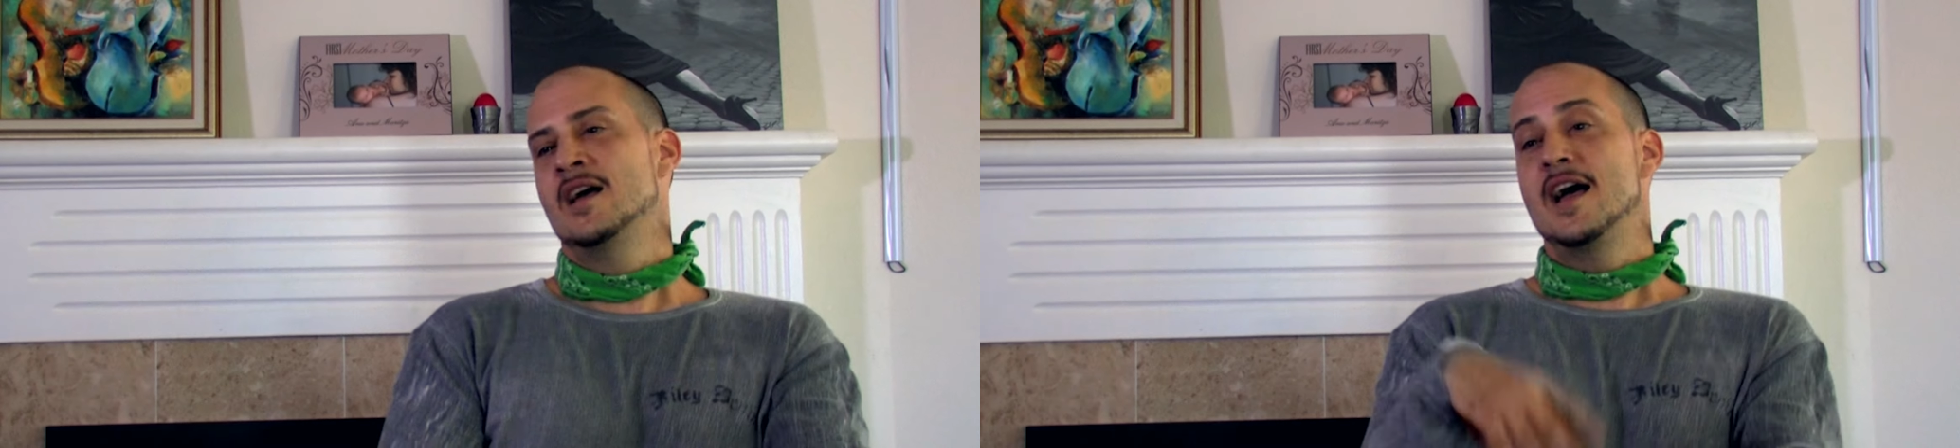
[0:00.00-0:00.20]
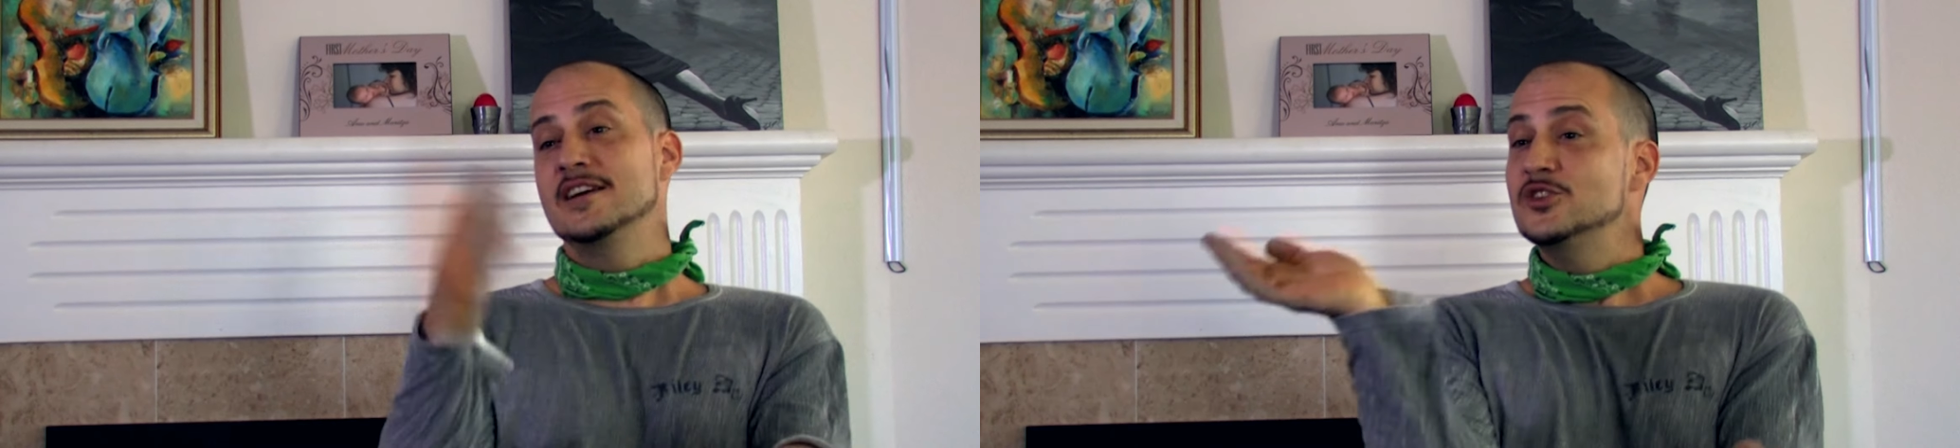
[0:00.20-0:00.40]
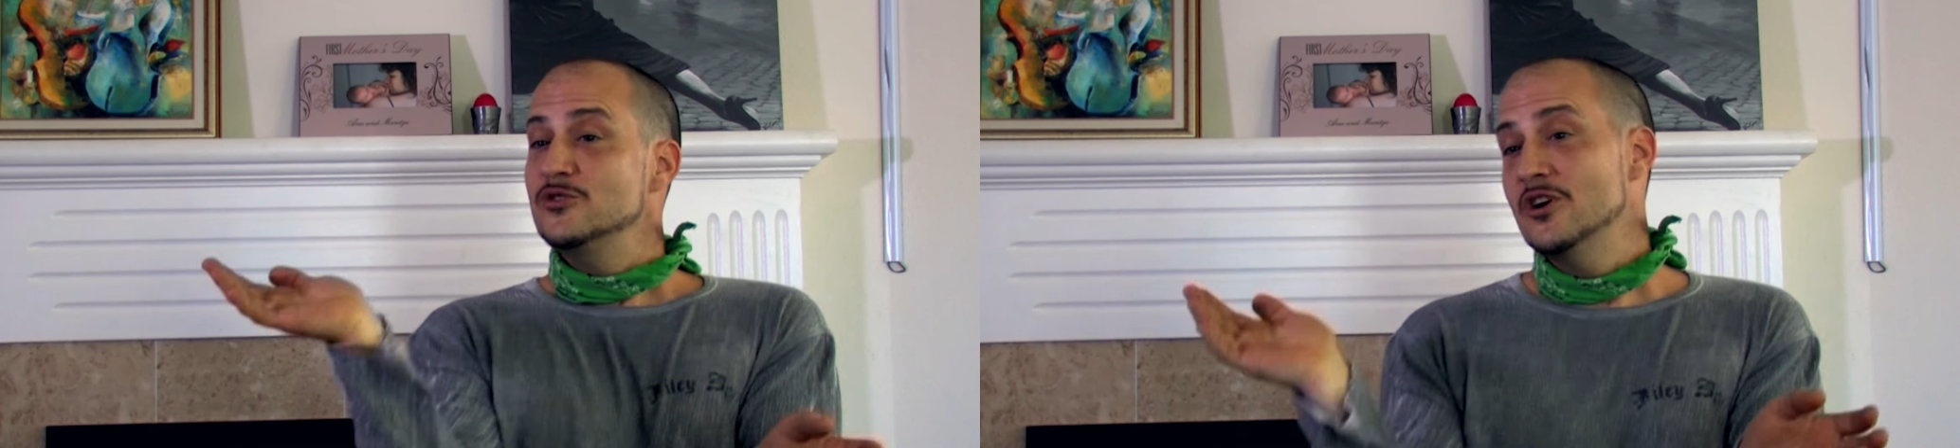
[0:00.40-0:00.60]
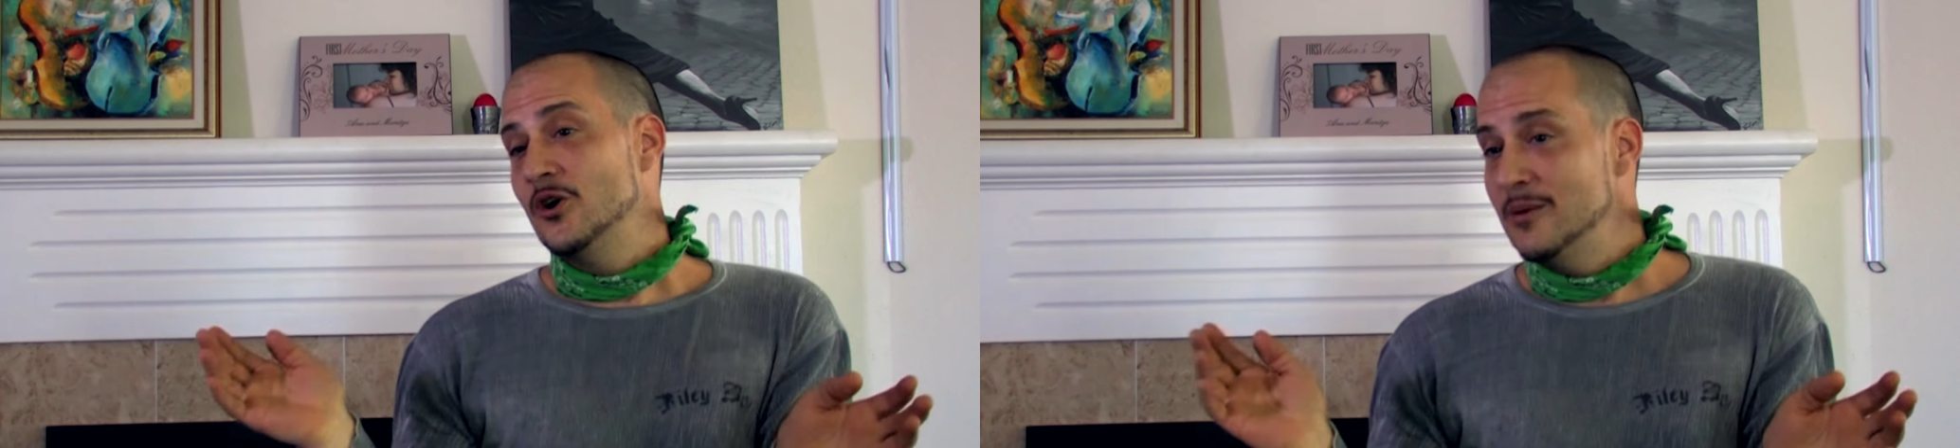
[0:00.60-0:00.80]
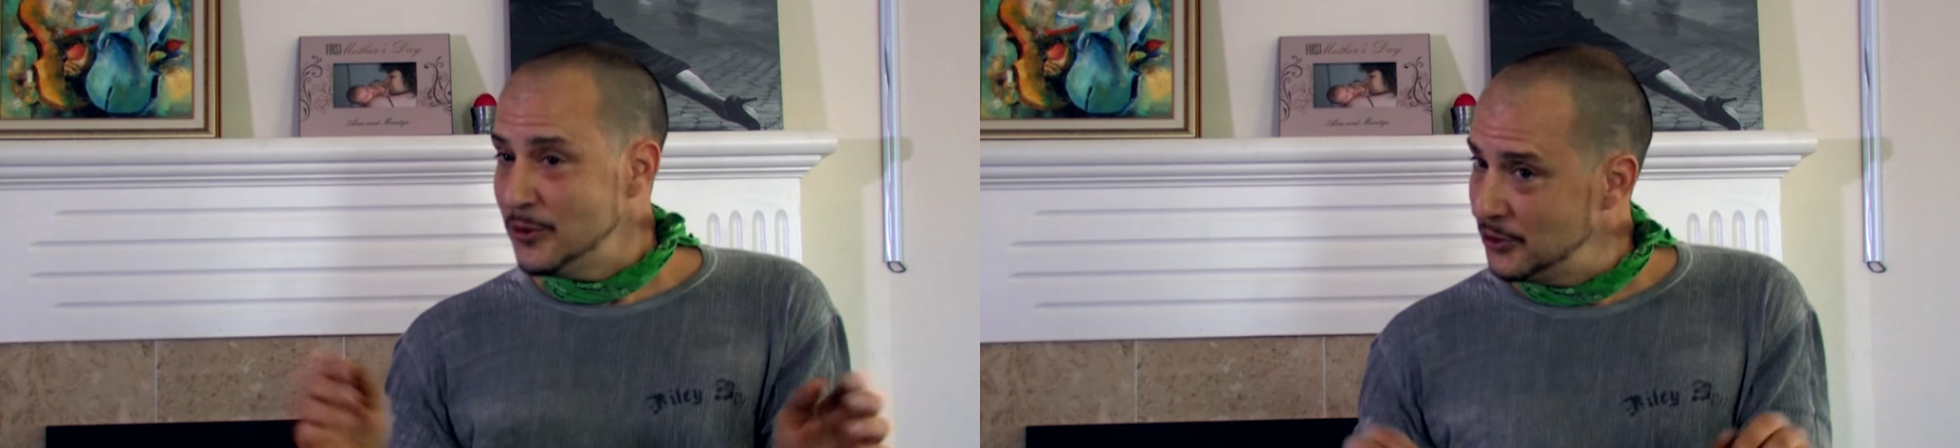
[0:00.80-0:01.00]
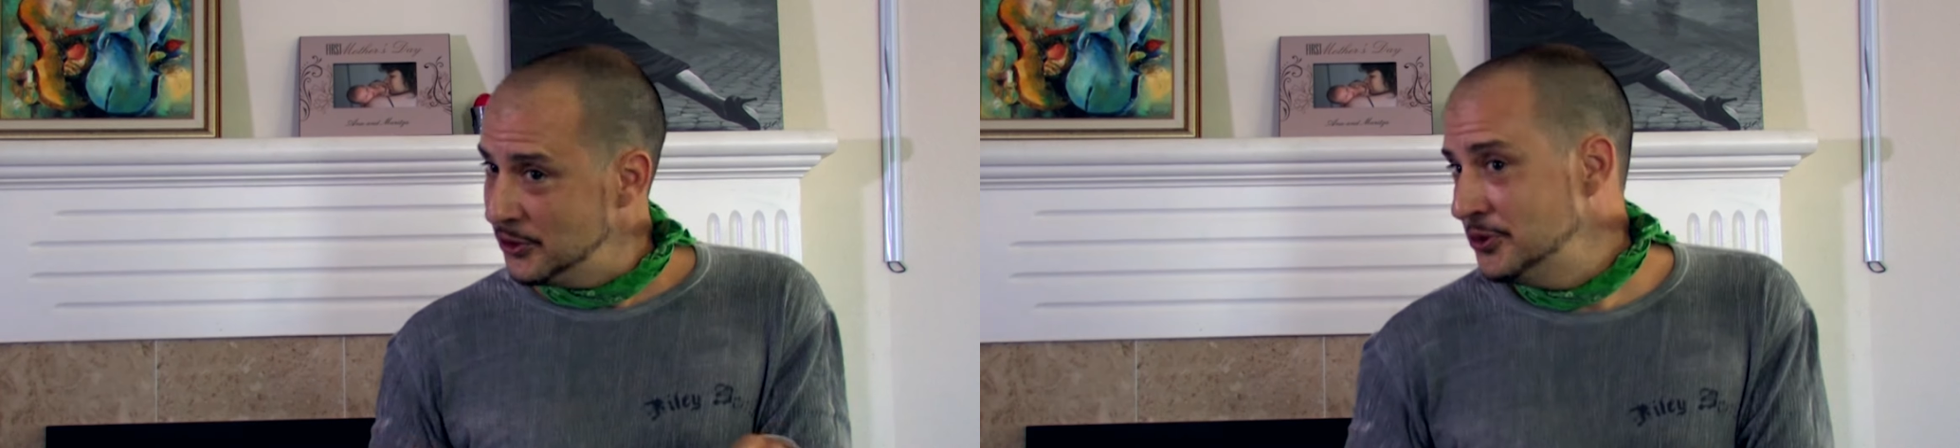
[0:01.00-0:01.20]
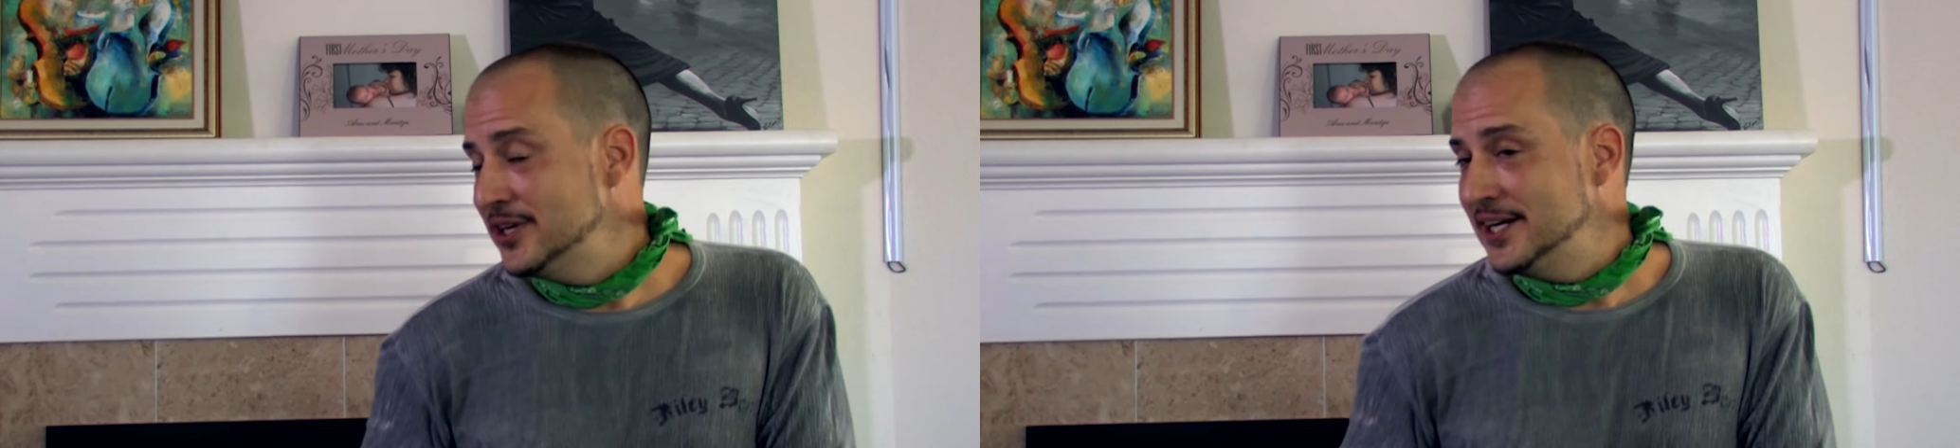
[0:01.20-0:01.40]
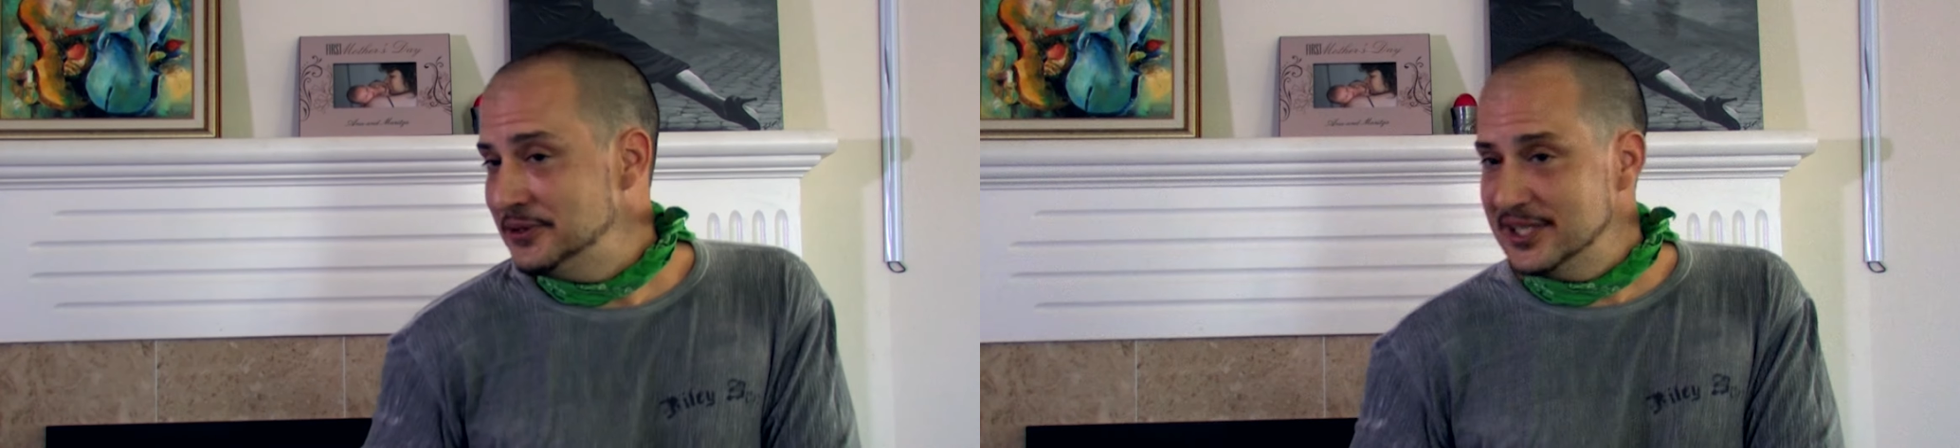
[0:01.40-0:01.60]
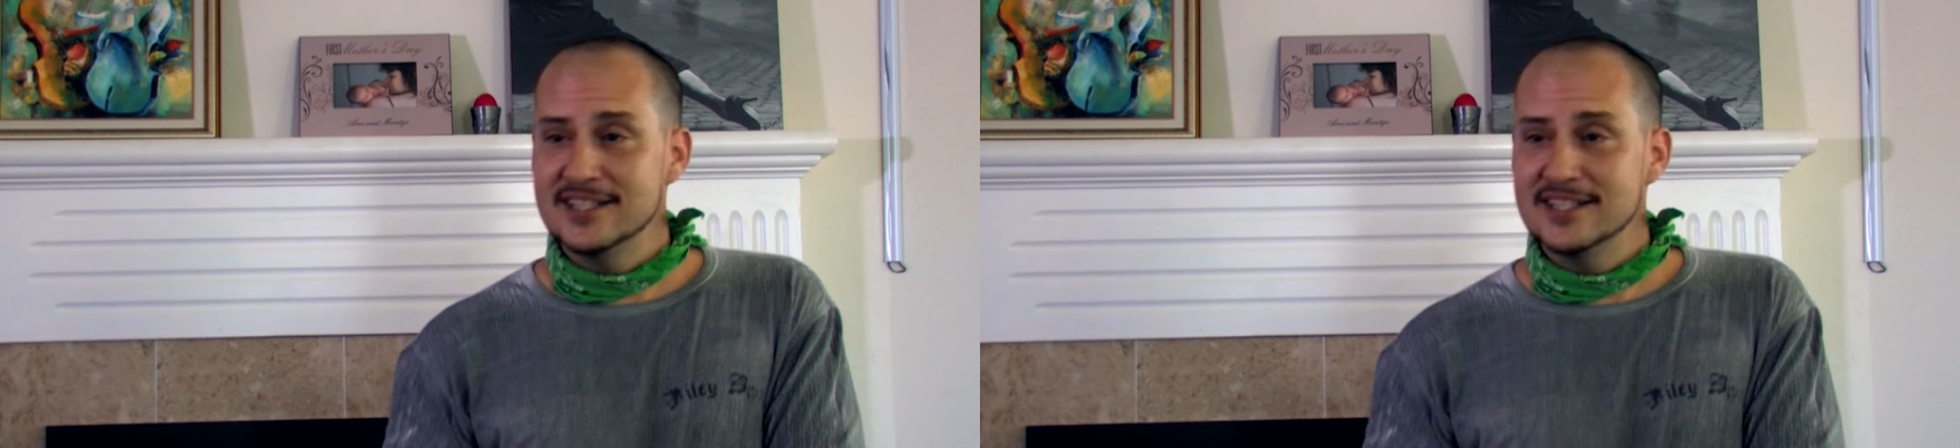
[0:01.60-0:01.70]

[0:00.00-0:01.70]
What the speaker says: As you know, I'm a world-renowned